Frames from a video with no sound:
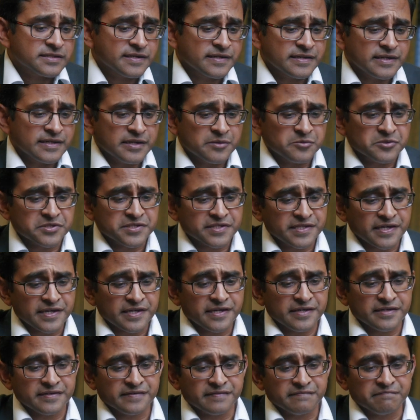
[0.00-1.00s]
thing I would
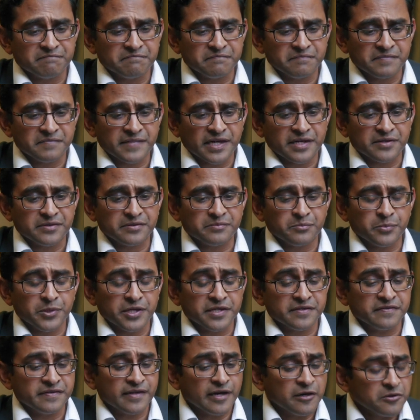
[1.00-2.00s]
say that we
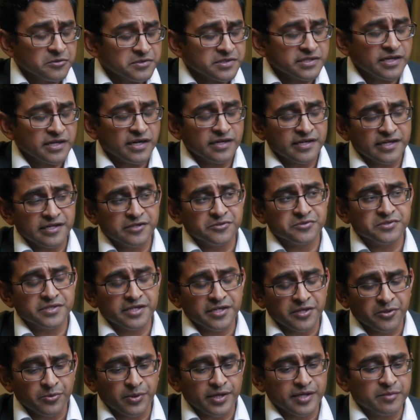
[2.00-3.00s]
are now starting to
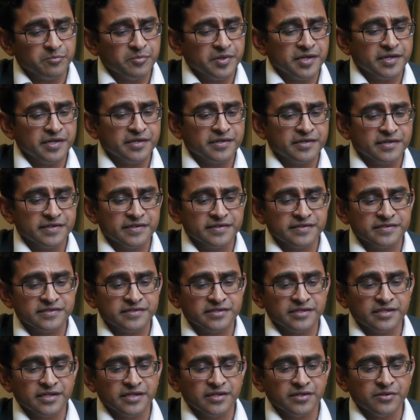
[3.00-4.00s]
see quite a bit is
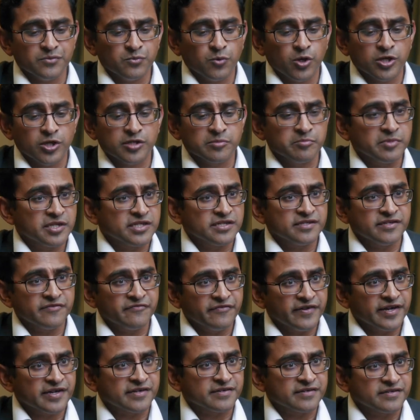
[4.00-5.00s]
the watermelon
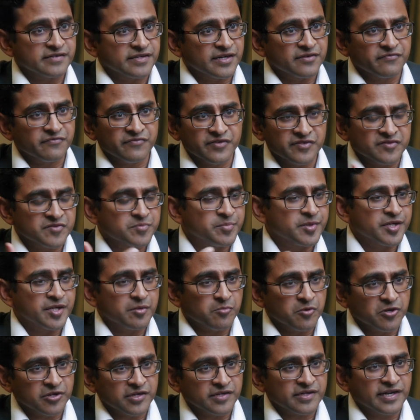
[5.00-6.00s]
effect that we speak
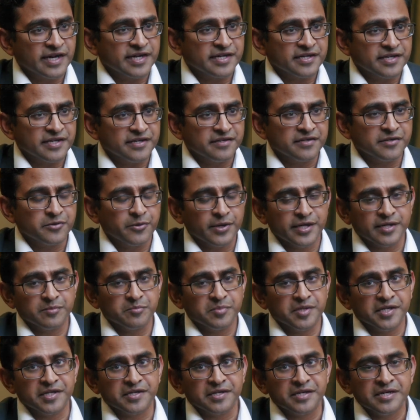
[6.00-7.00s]
about in IT quite a
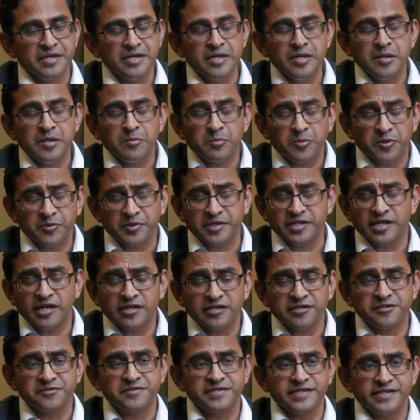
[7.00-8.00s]
bit, but we're
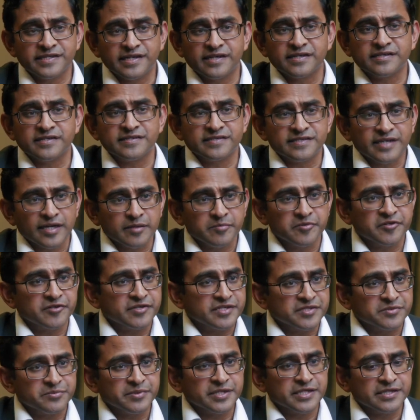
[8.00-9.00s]
starting to see that in cyber
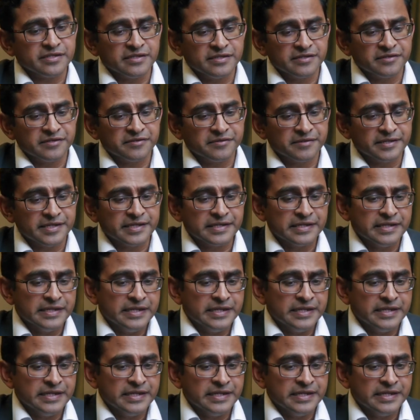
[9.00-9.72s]
as well, right?